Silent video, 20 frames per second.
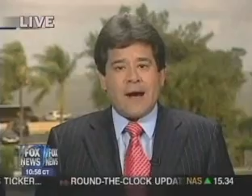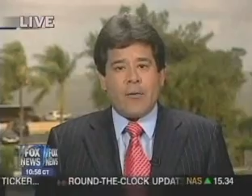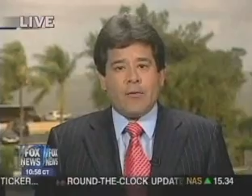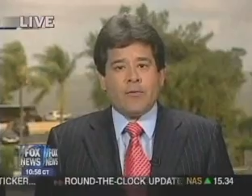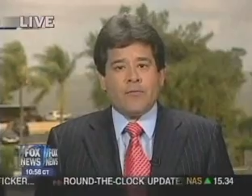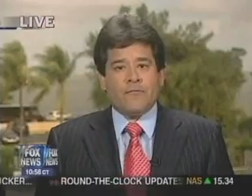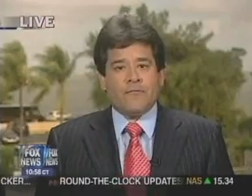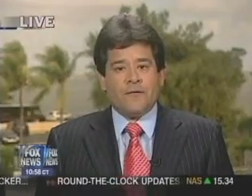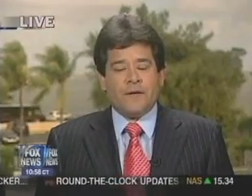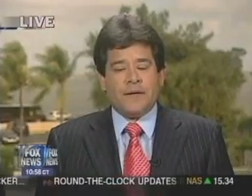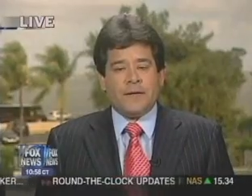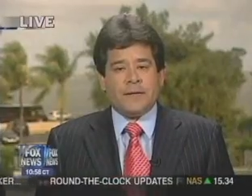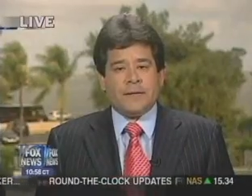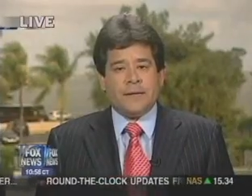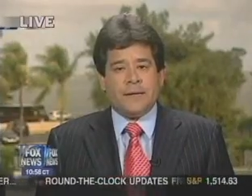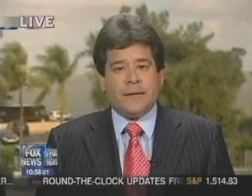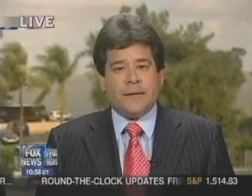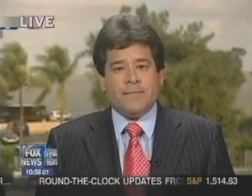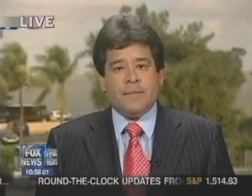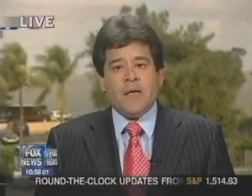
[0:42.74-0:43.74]

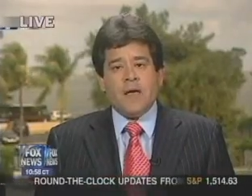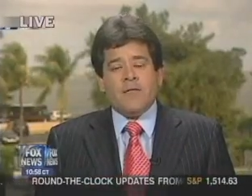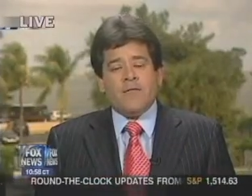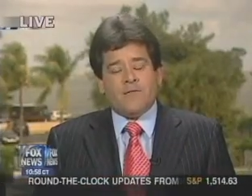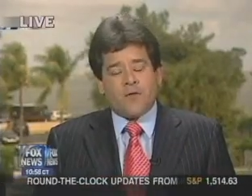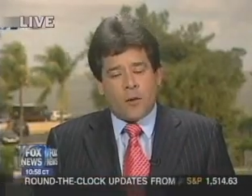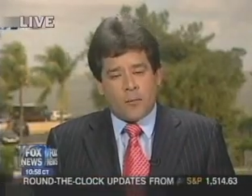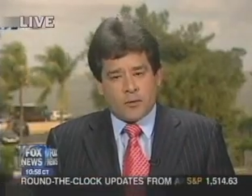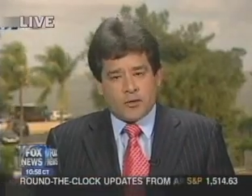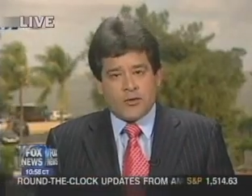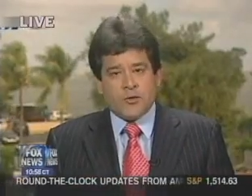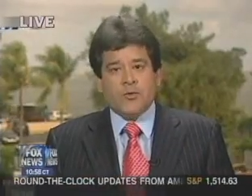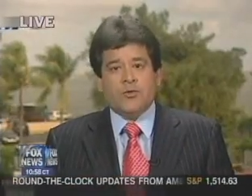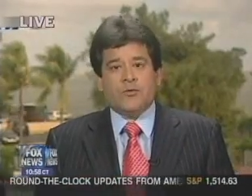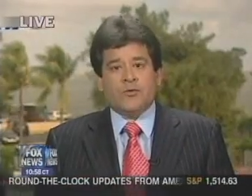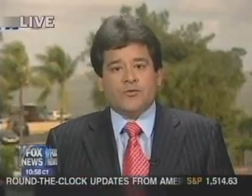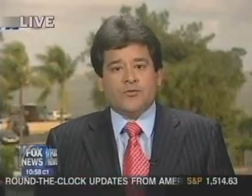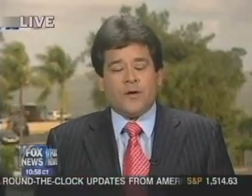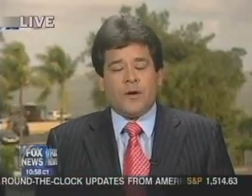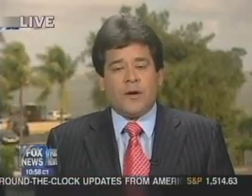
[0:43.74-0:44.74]
counterfeit uh,
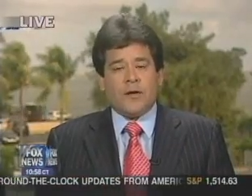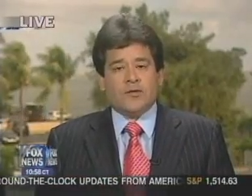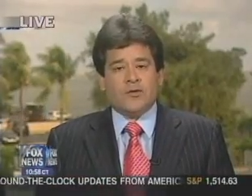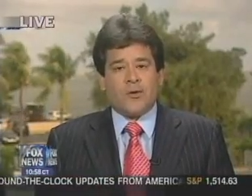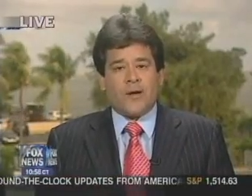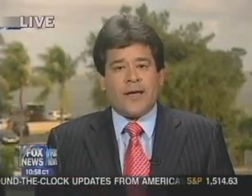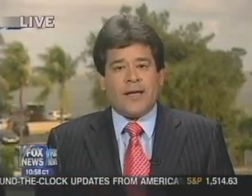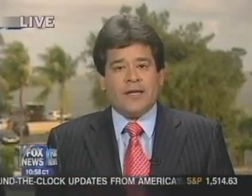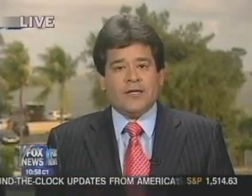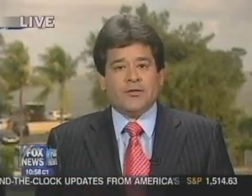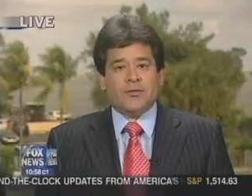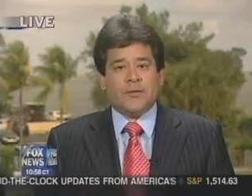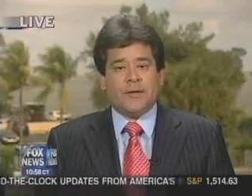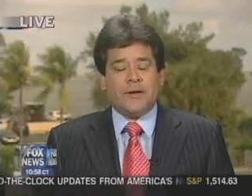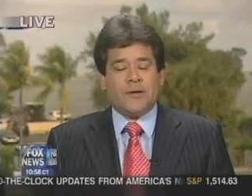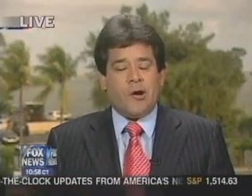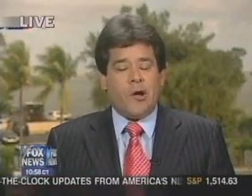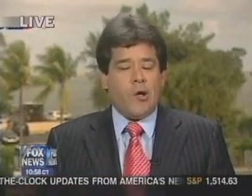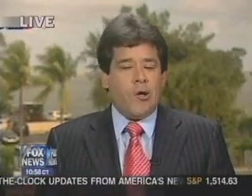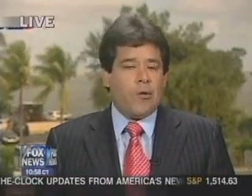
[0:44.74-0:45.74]
pharmaceutical drugs are
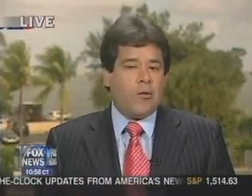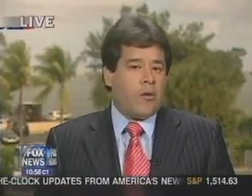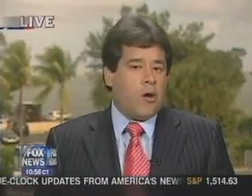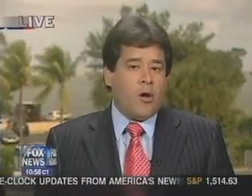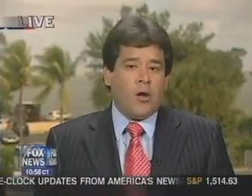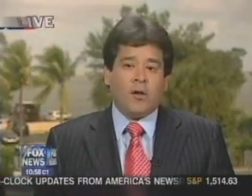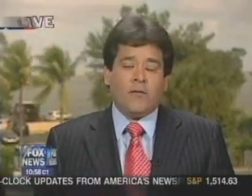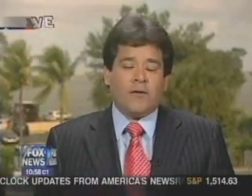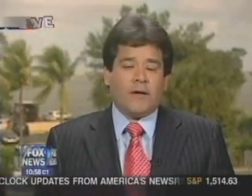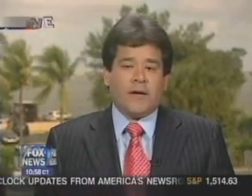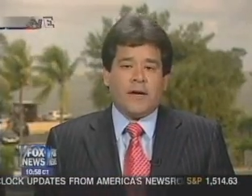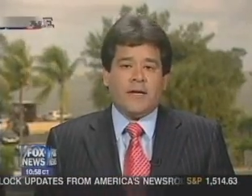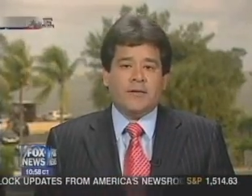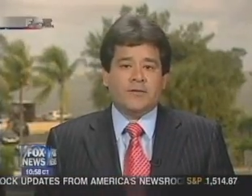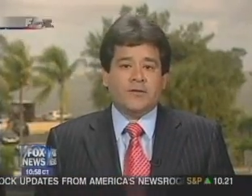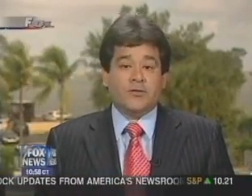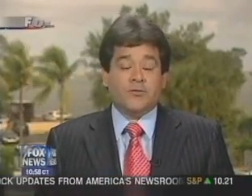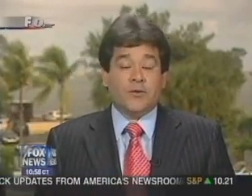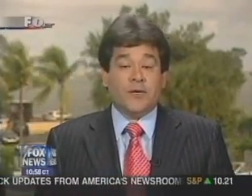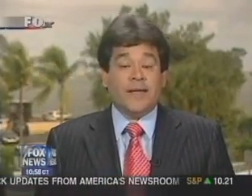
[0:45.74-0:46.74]
entering all, all of the
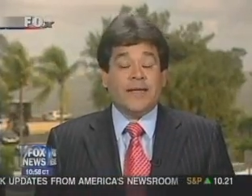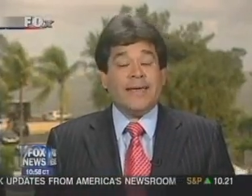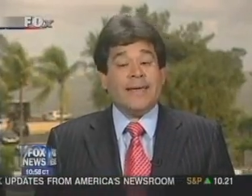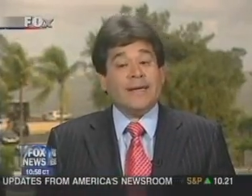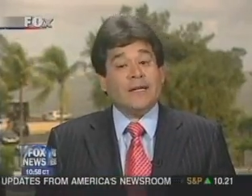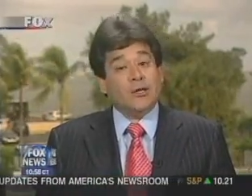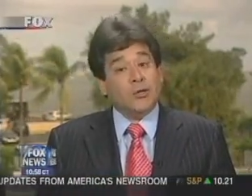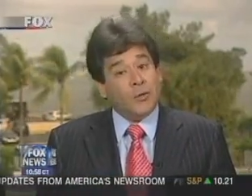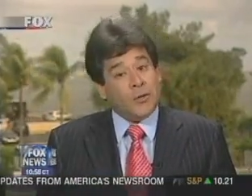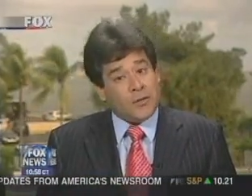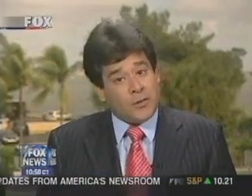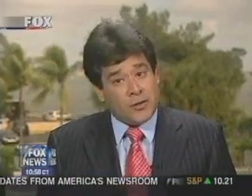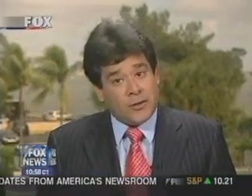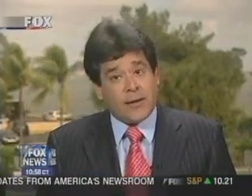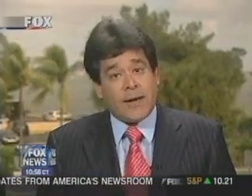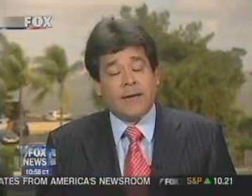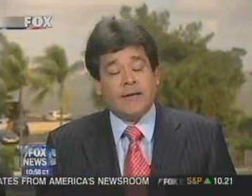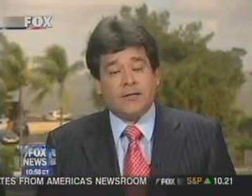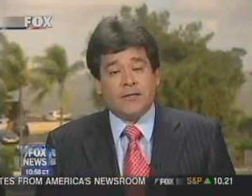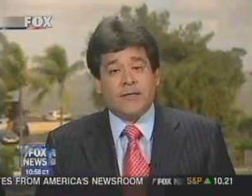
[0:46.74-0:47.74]
countries, really, including
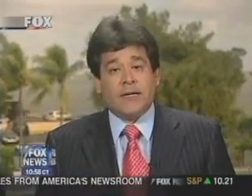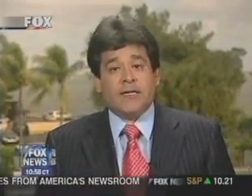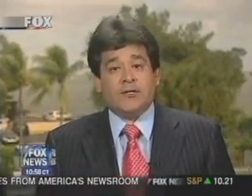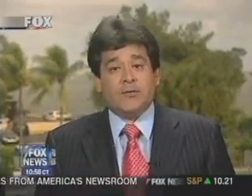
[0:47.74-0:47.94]
the United